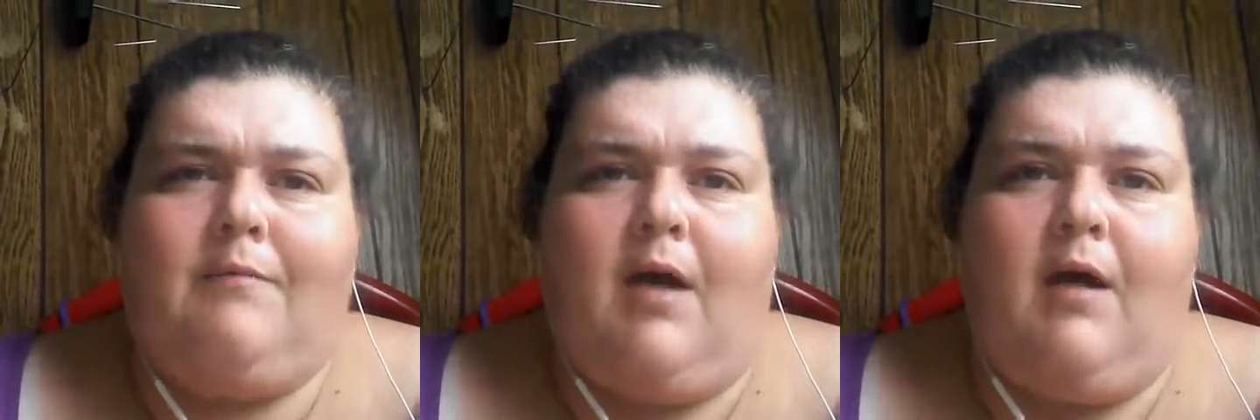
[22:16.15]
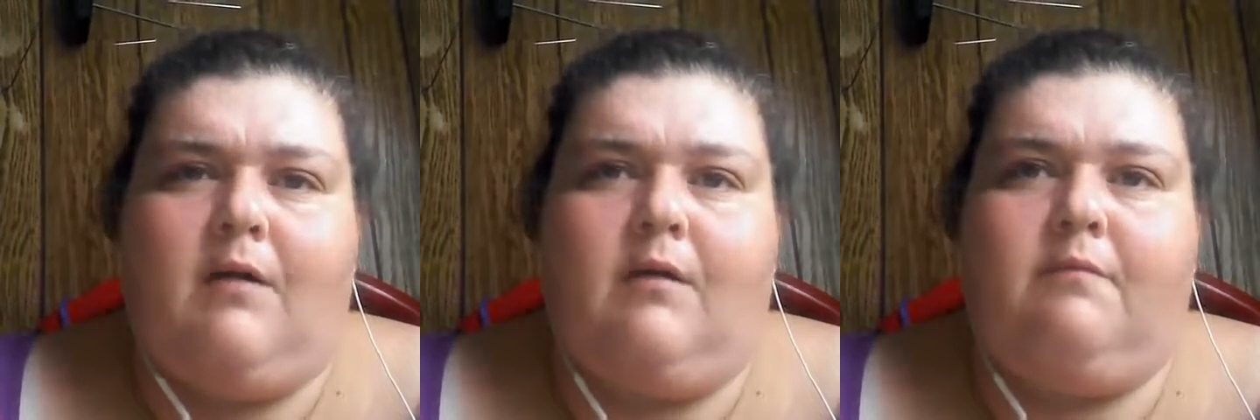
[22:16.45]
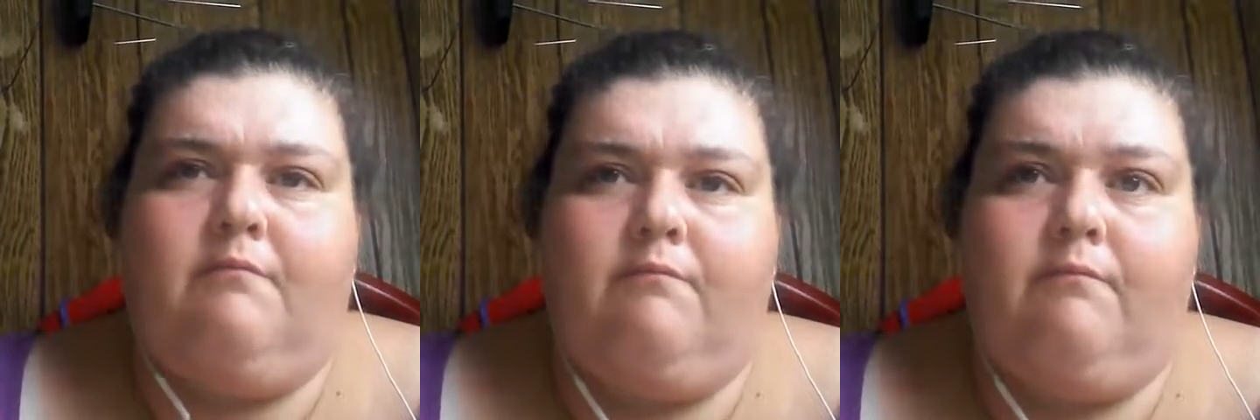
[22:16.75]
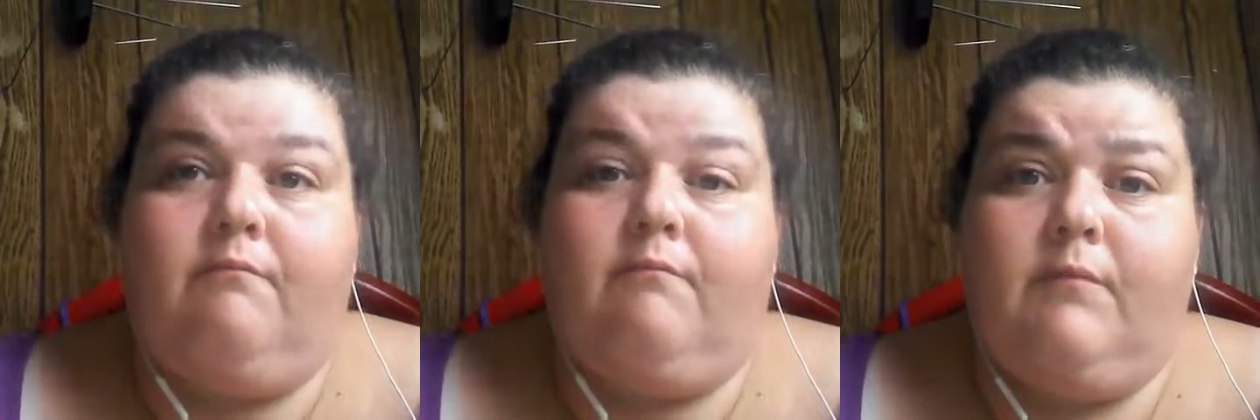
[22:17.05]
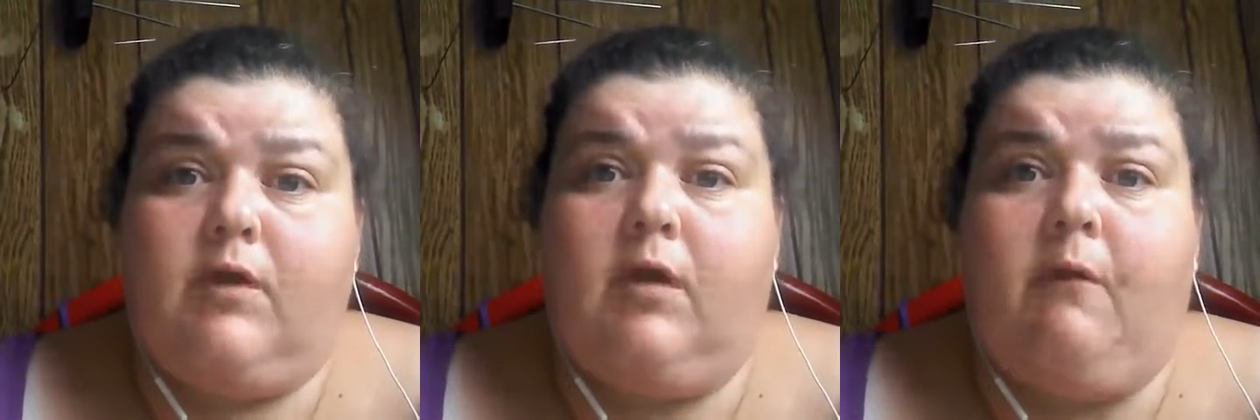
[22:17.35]
I'm kind of
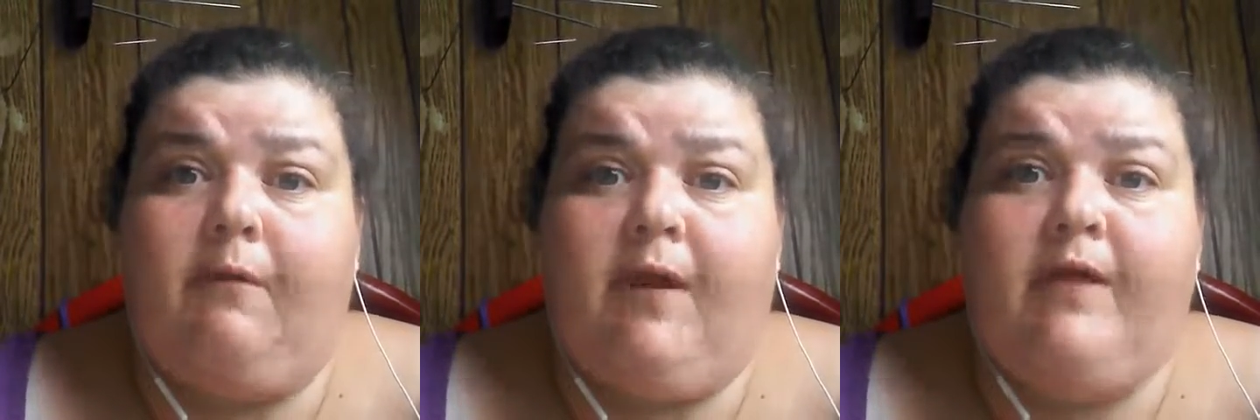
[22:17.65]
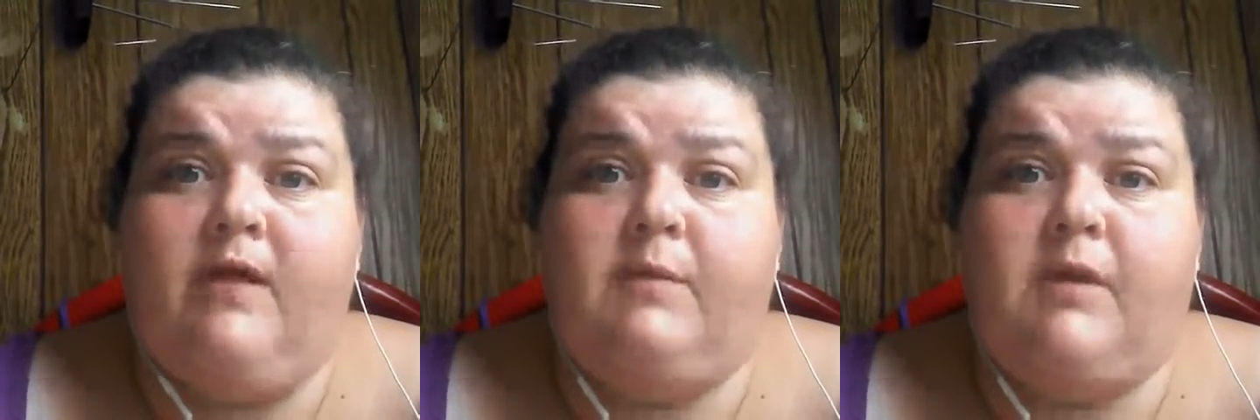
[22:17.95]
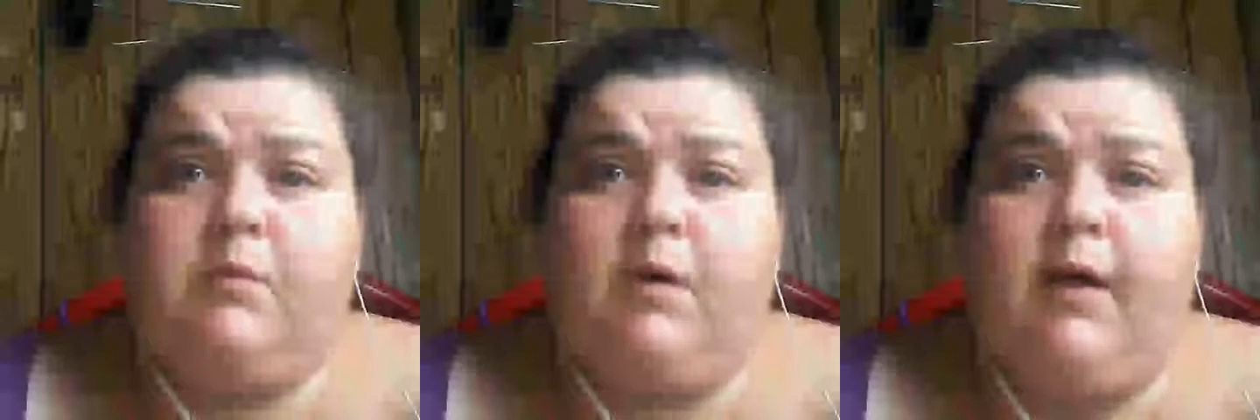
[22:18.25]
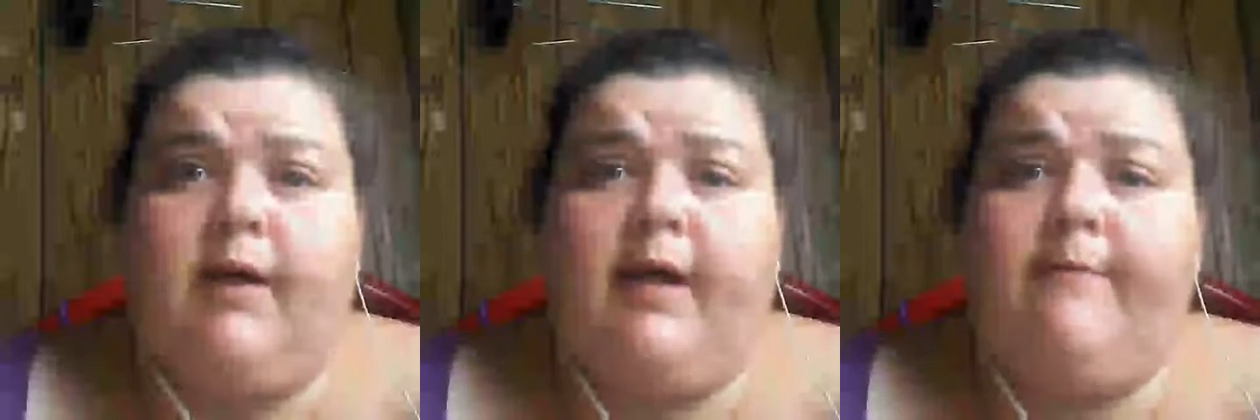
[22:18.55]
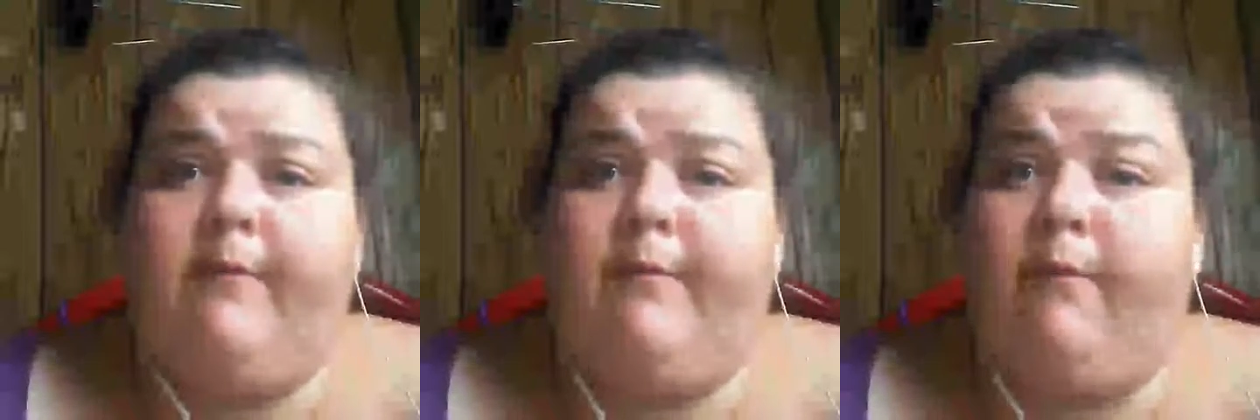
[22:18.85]
slow with ideas, but this one kind of
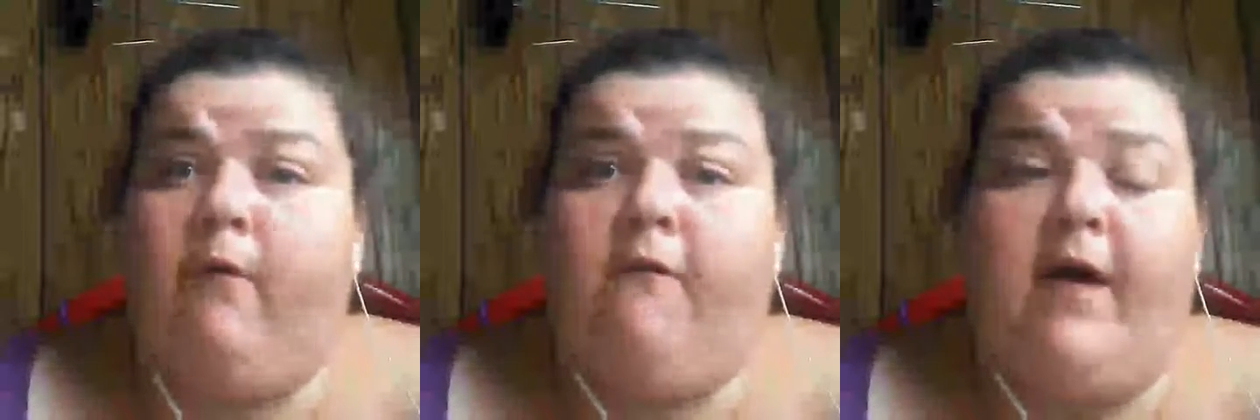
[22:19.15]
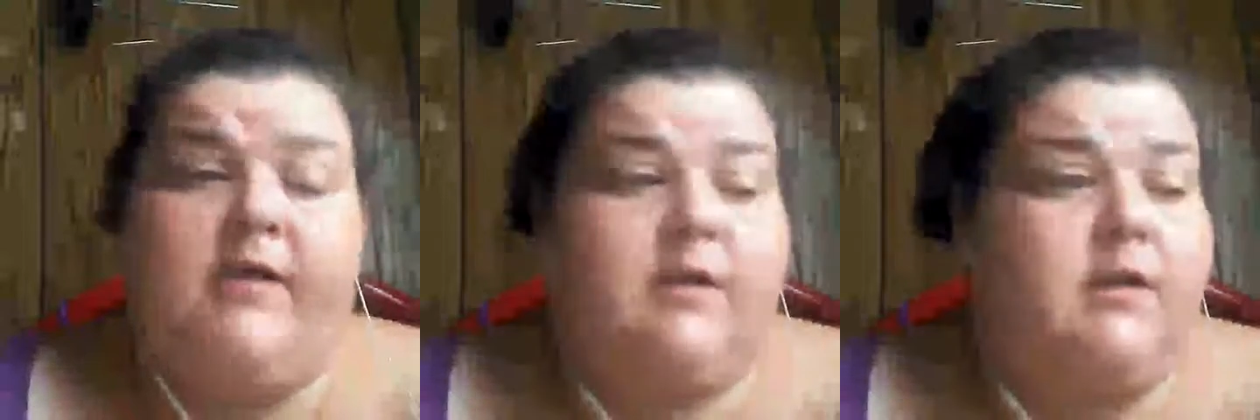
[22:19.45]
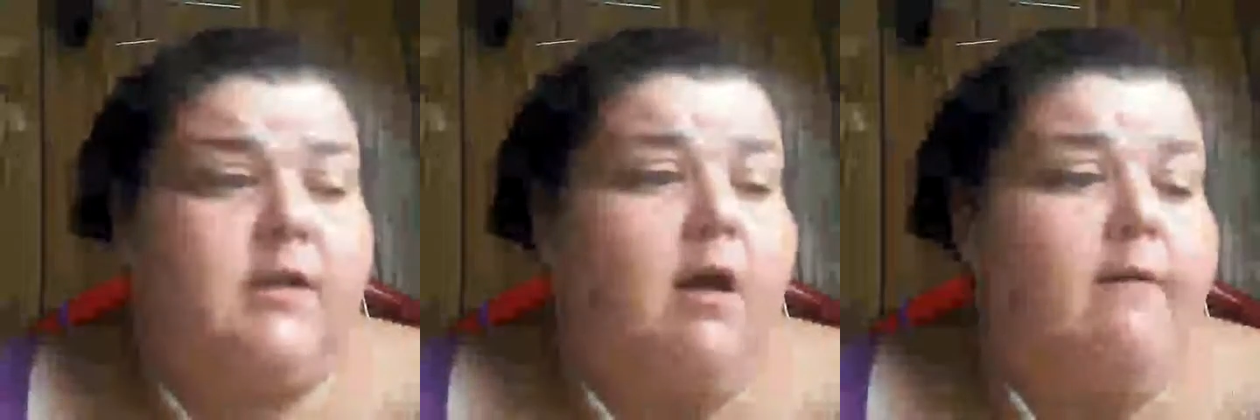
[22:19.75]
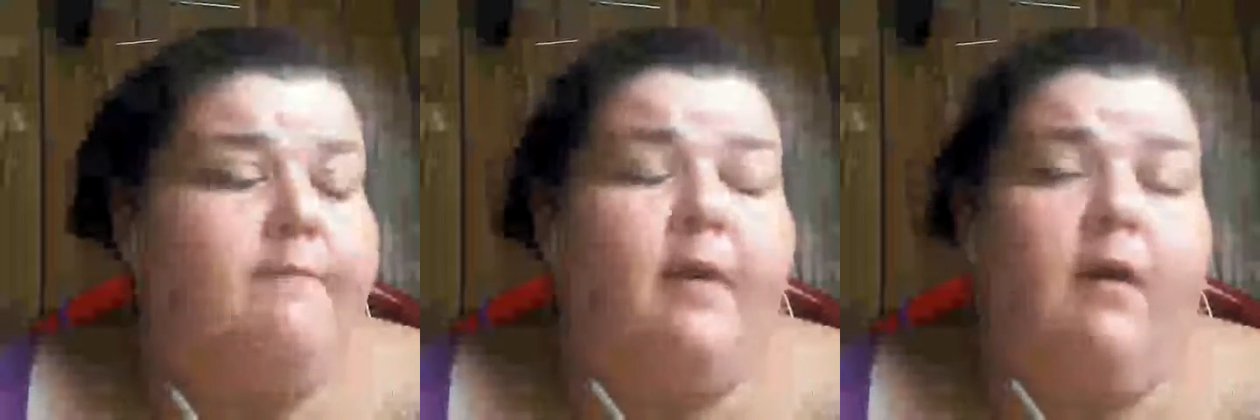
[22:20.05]
came to me real fast this time.